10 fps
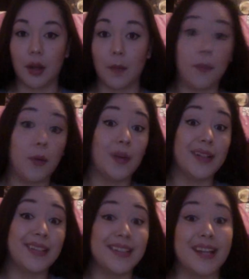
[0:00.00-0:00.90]
But
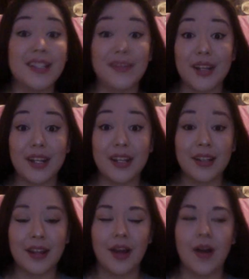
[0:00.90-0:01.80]
what does fit
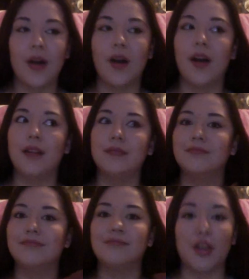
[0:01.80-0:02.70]
in
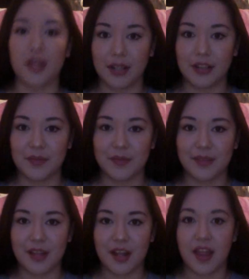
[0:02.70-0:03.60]
are the kingdoms.